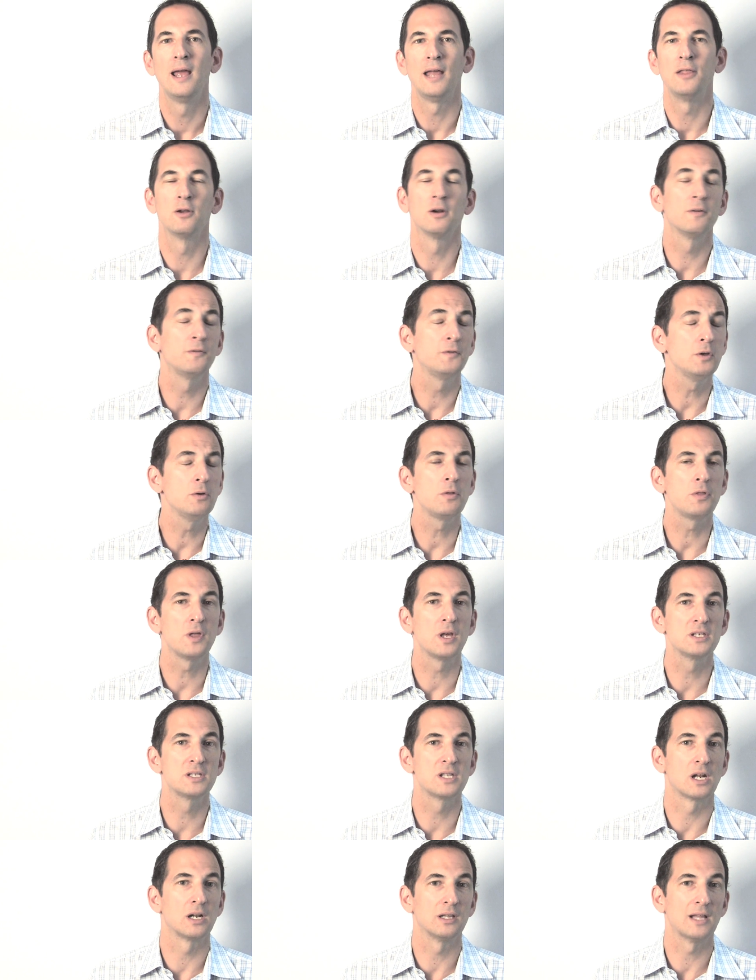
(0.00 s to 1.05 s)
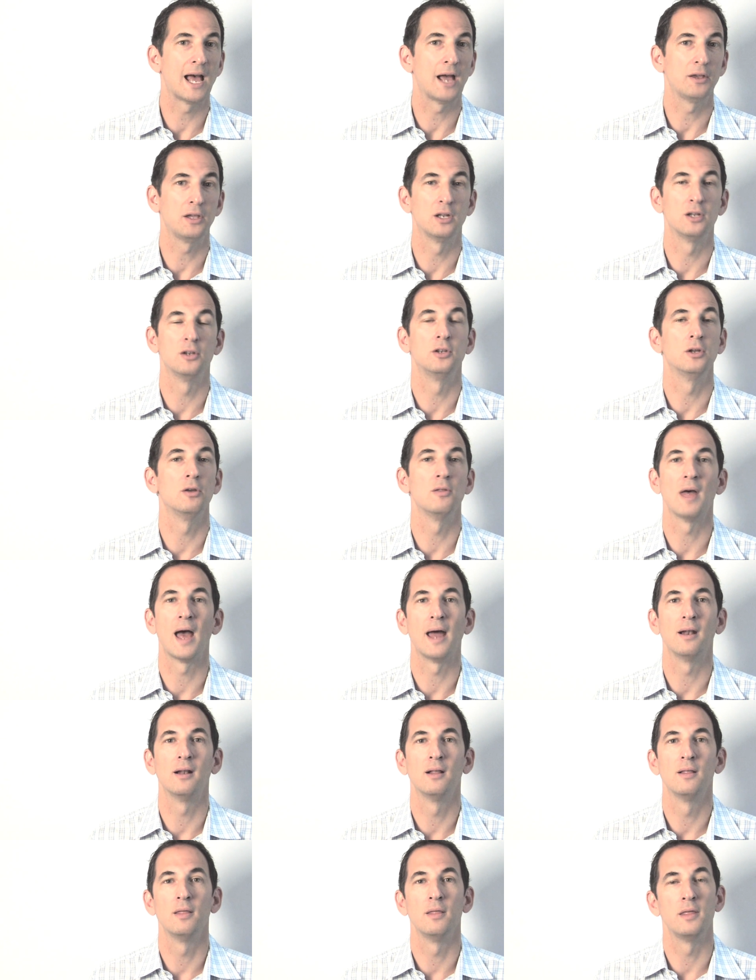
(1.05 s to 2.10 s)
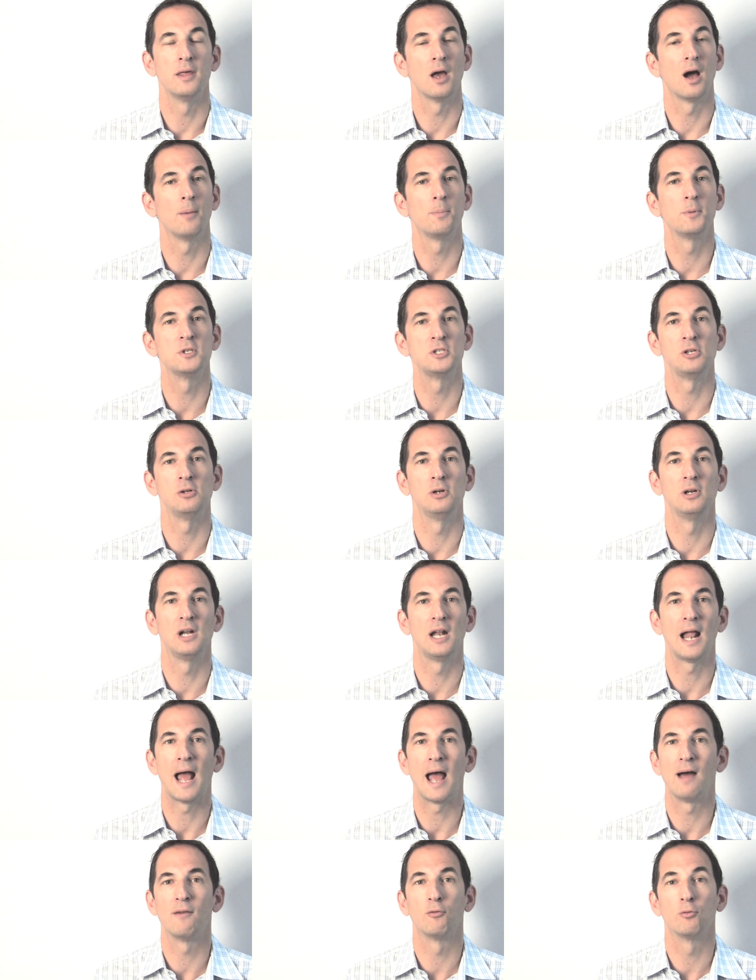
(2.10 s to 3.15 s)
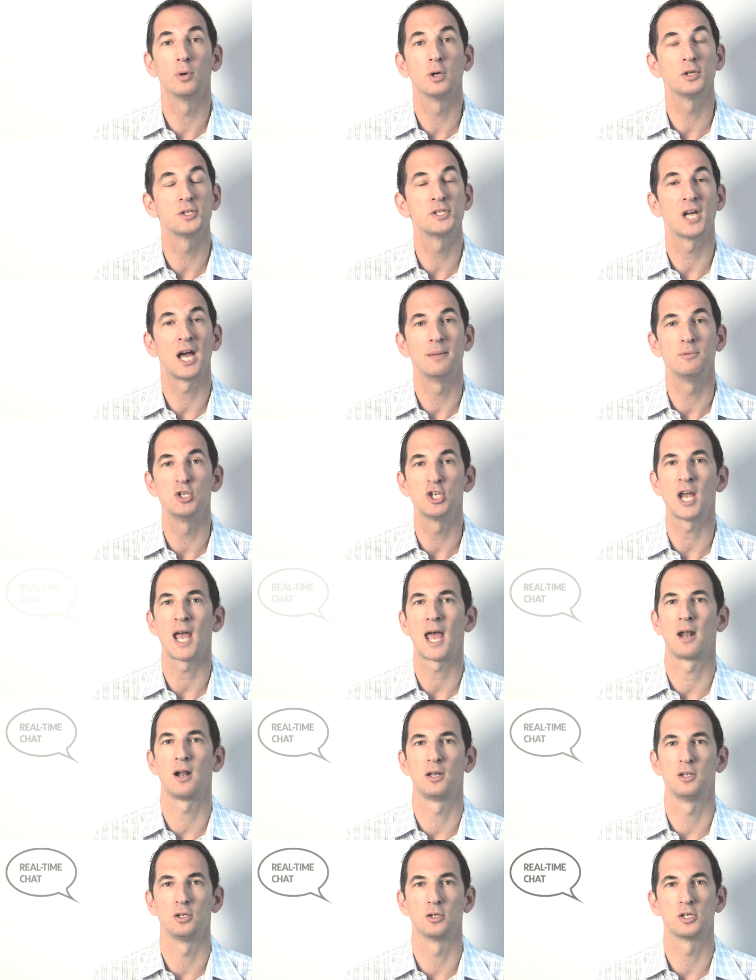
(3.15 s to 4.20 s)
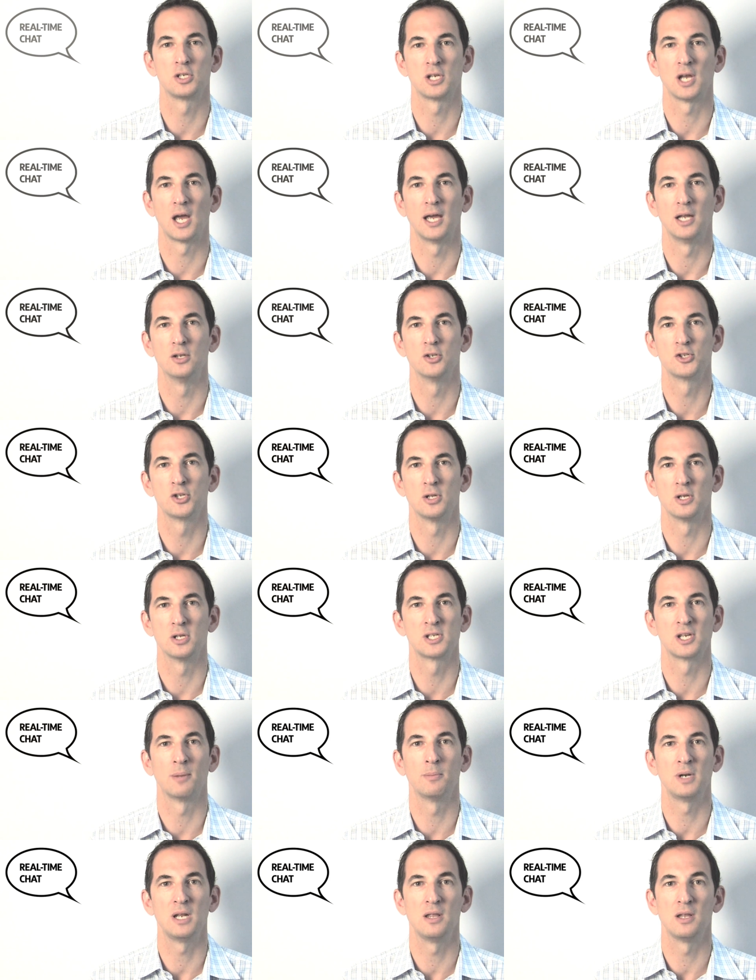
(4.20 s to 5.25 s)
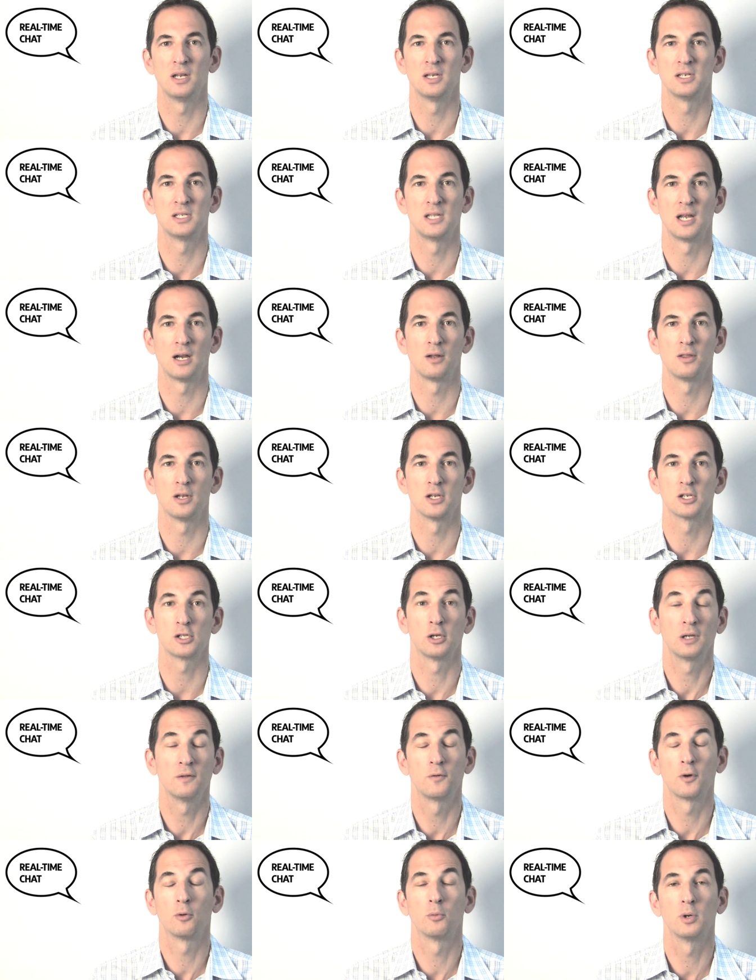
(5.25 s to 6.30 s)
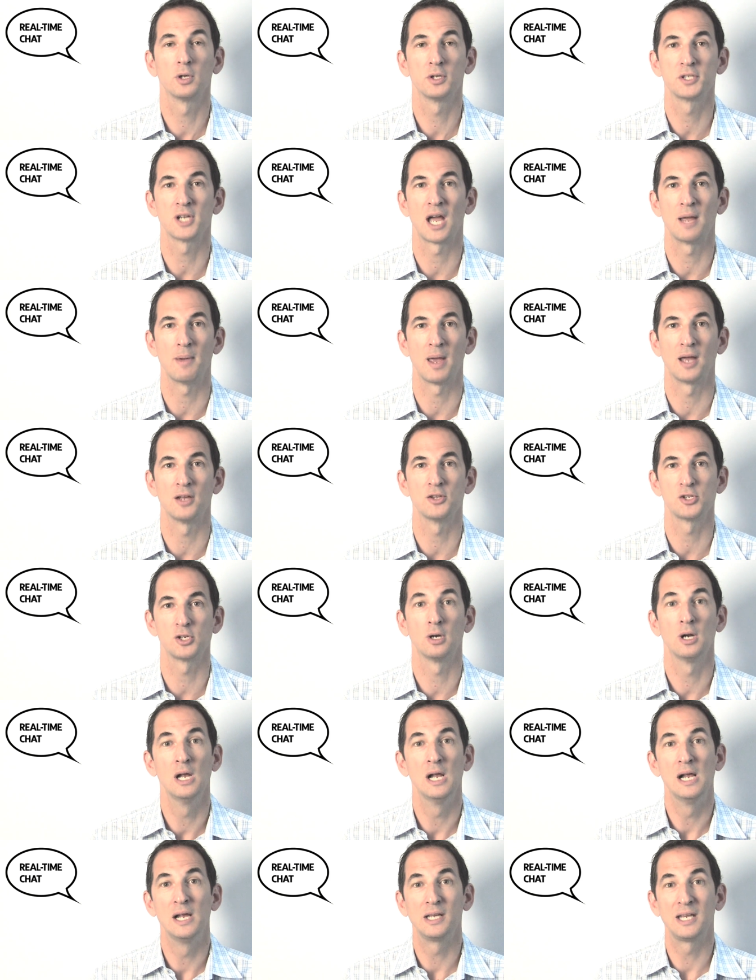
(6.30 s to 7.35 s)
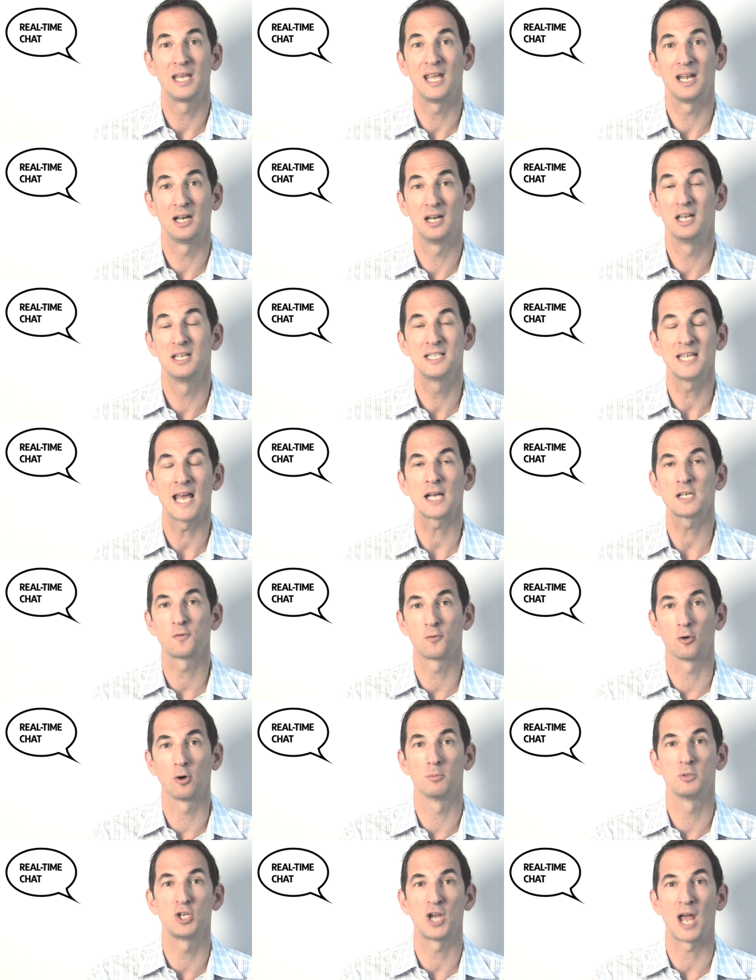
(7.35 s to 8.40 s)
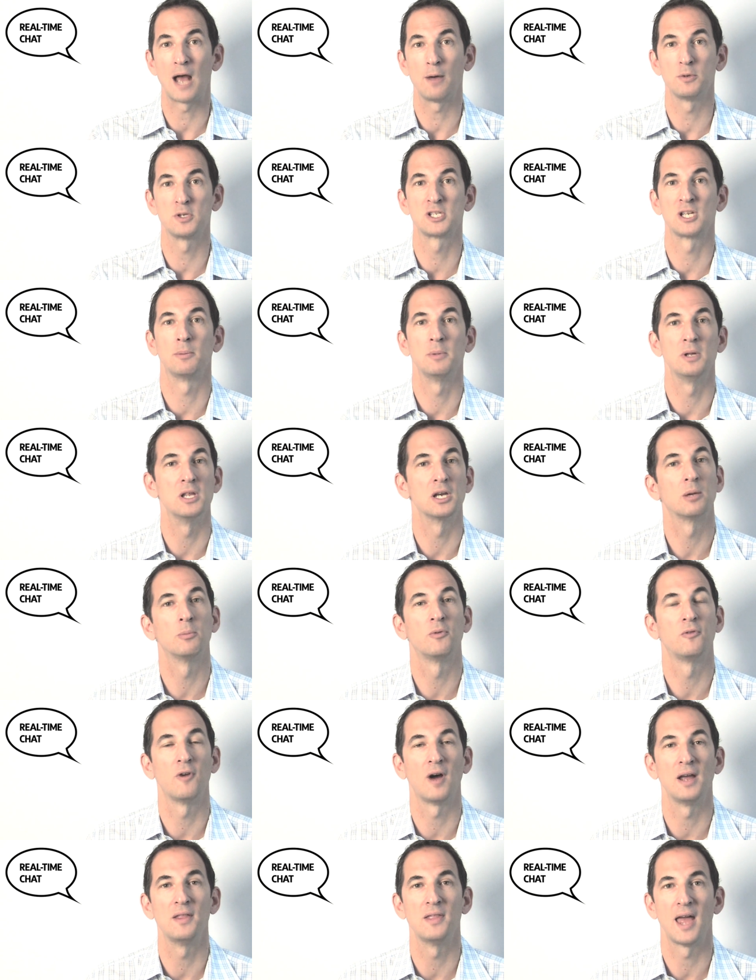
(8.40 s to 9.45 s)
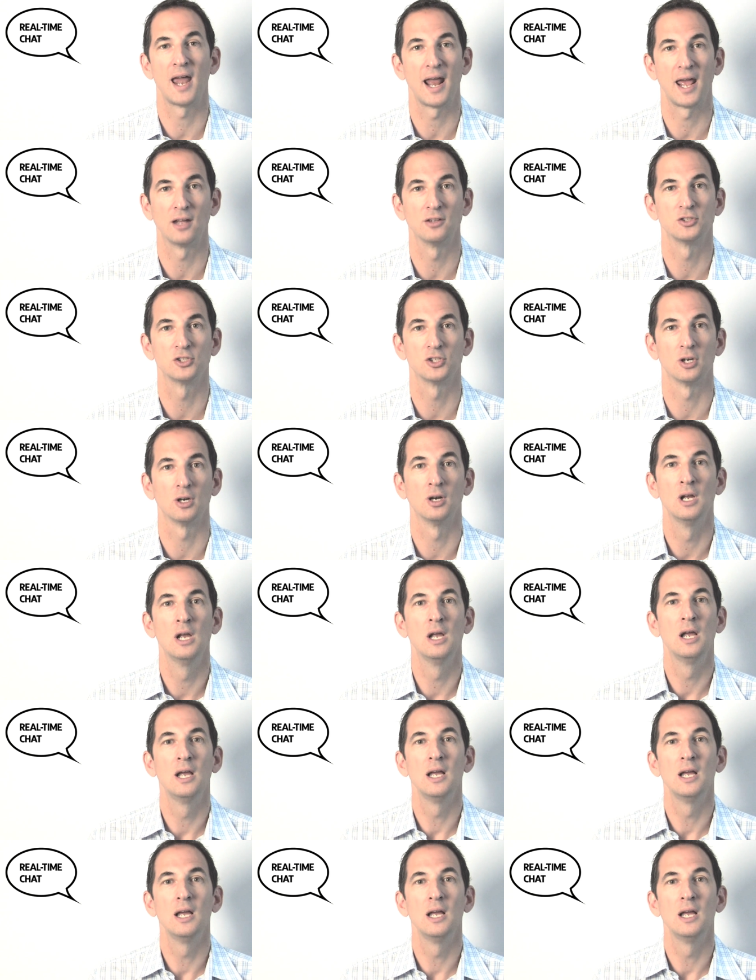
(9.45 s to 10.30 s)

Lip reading: And there are a few things that allow you to do that. The opportunity to have real-time chat on your site so that somebody that is there that is looking for a real-time answer can, in a text form, chat with somebody that can provide that answer.